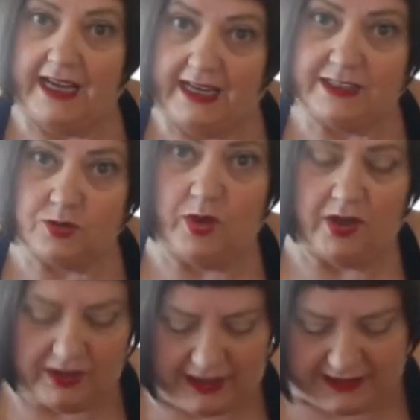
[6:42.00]
as
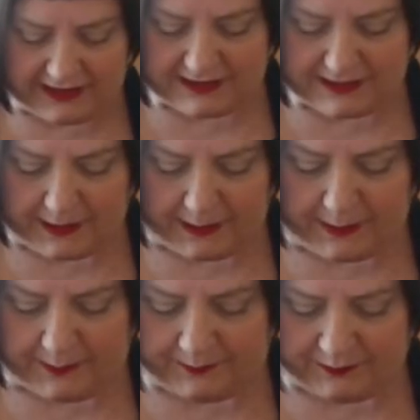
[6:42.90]
well as
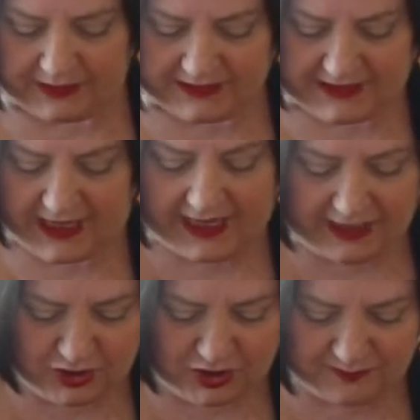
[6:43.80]

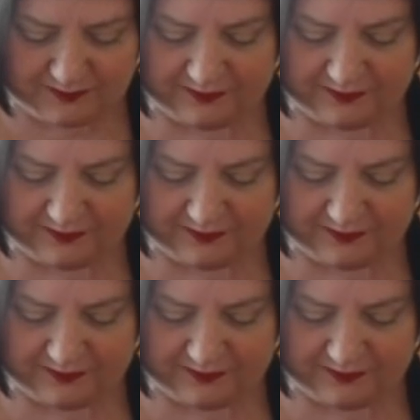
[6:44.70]
sage,